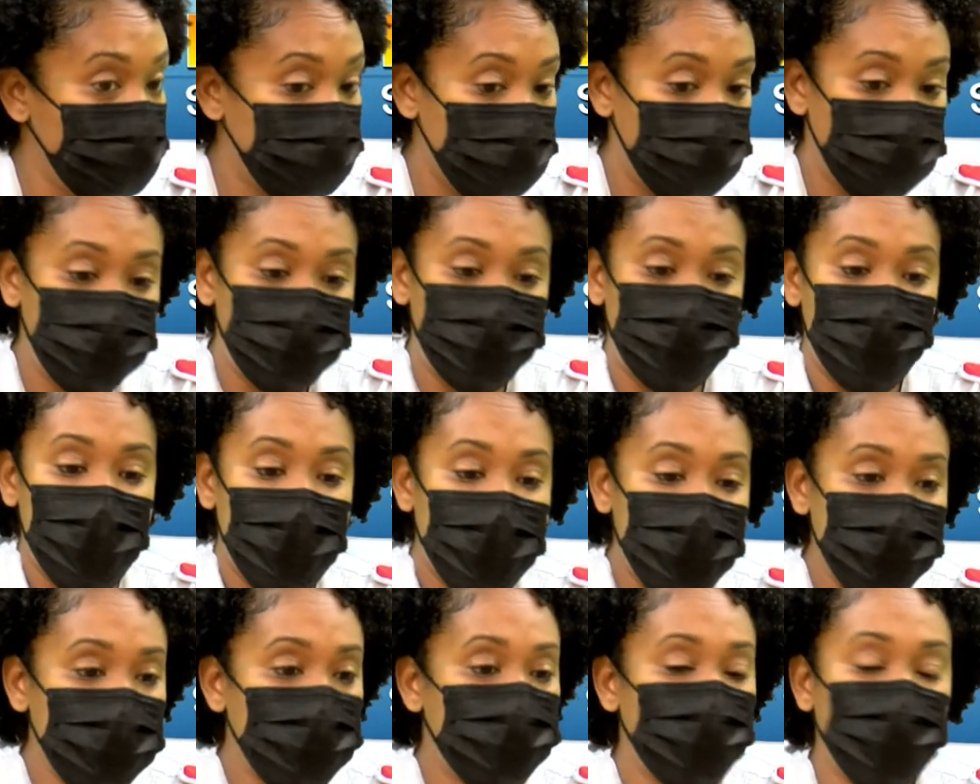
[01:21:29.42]

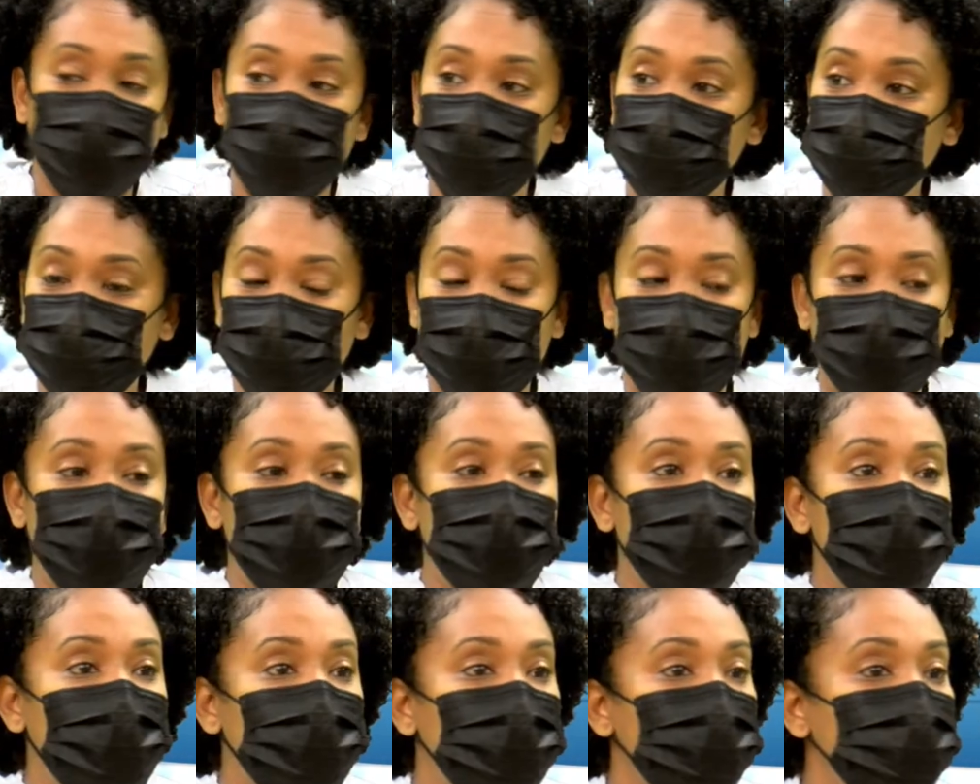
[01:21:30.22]
Find a position
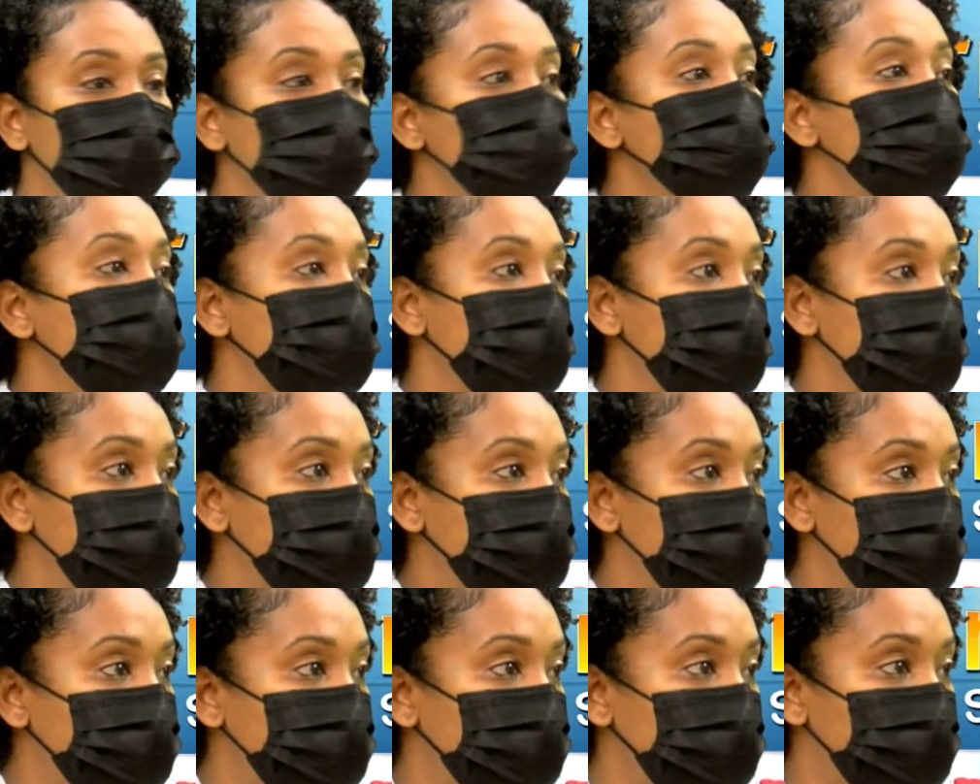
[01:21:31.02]
that you
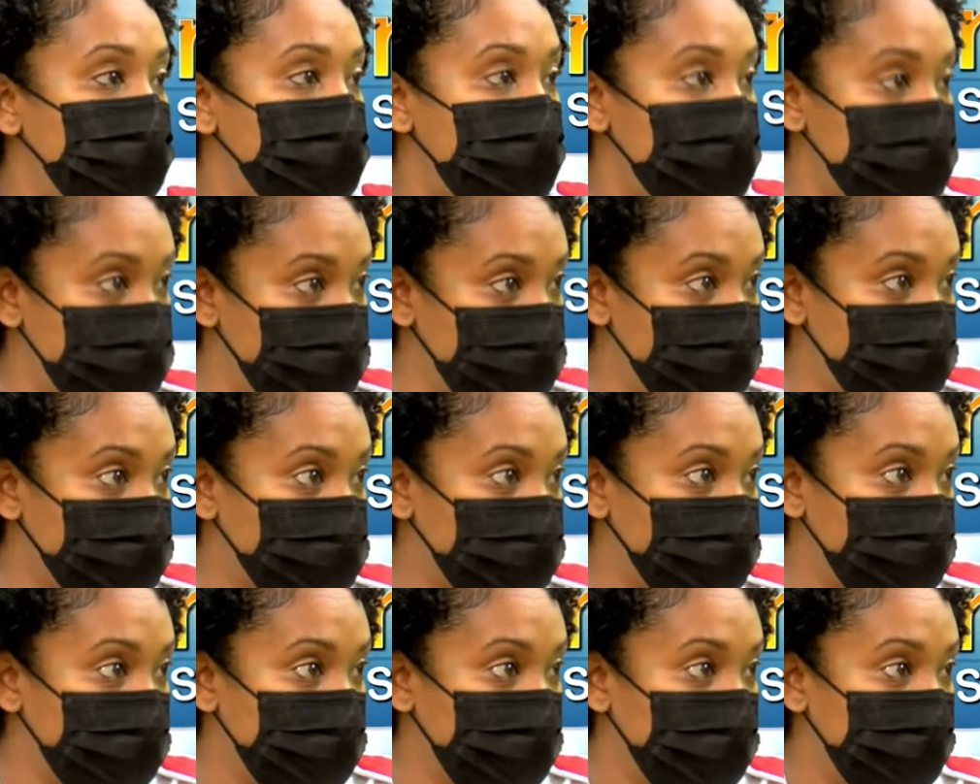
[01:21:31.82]
can handle,
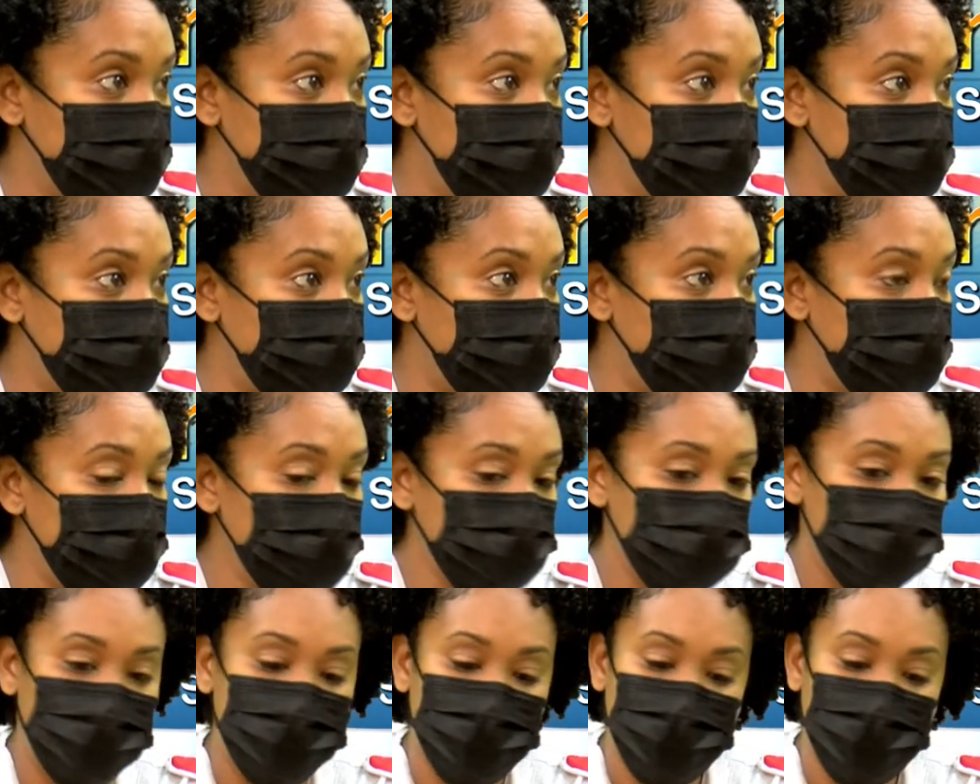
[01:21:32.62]
all right?